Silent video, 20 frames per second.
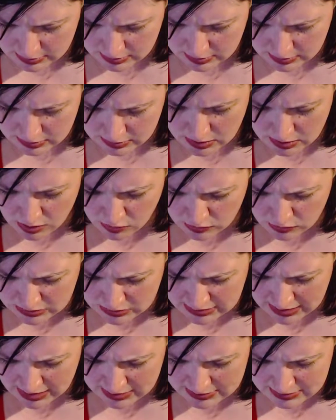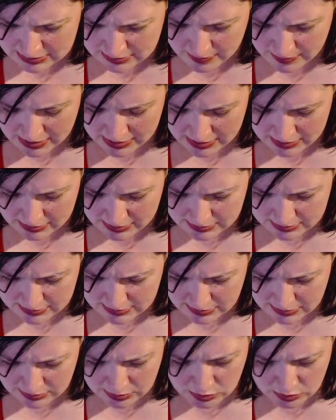Note Cosmetics
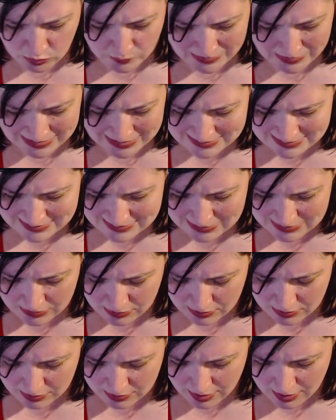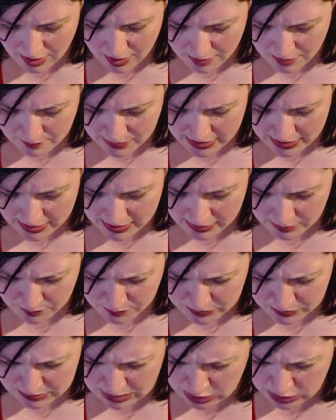Luminous Silk Compact
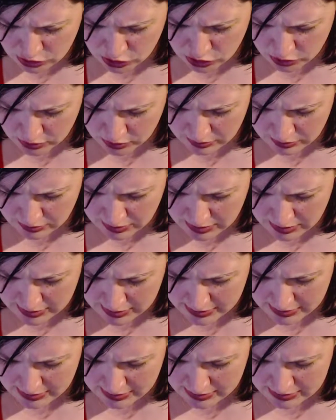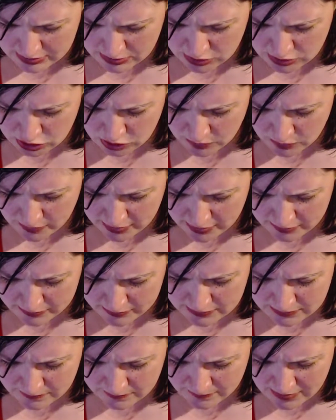Blusher. It is
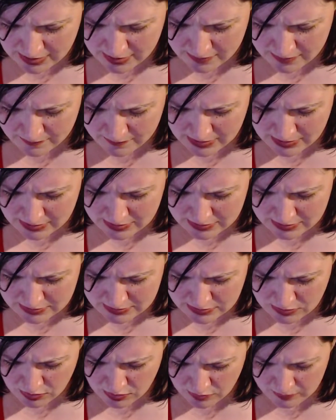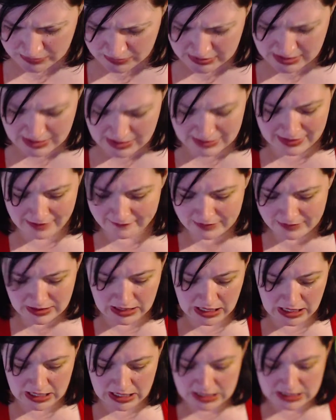Joelle's fave, and it is normally
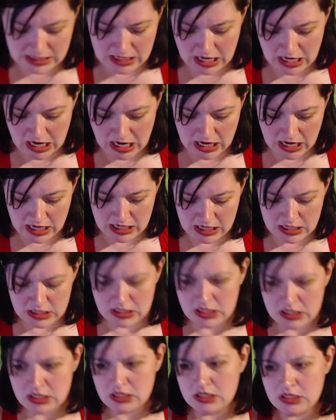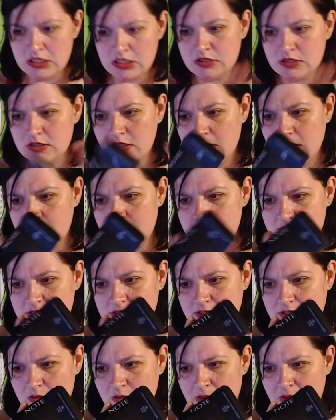$11.99. So it comes in a
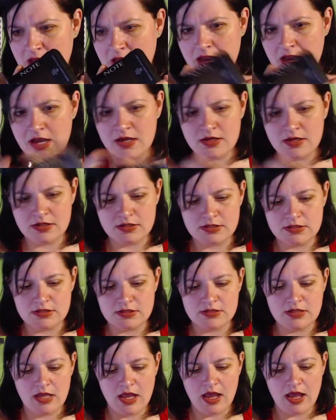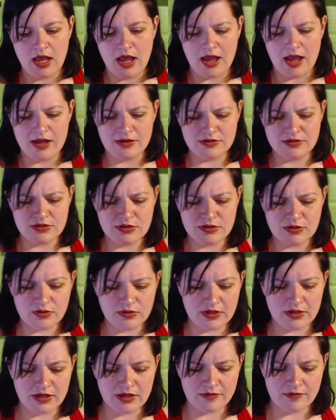little box. I also don't
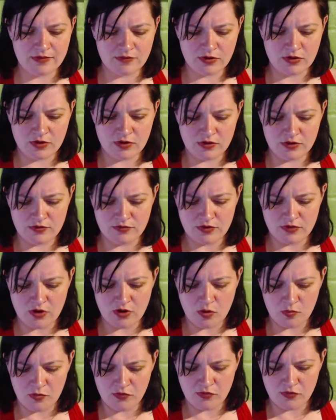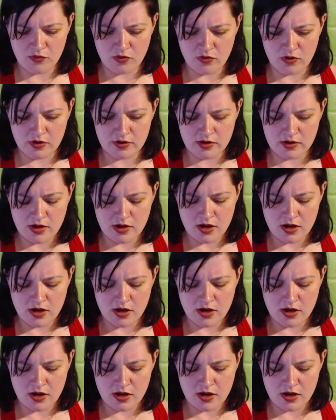think I've ever heard of Note before.